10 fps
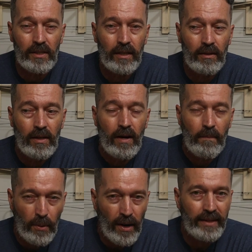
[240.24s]
down,
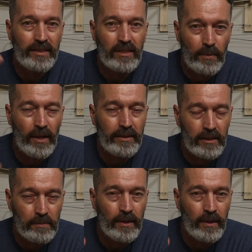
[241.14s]
practice, practice,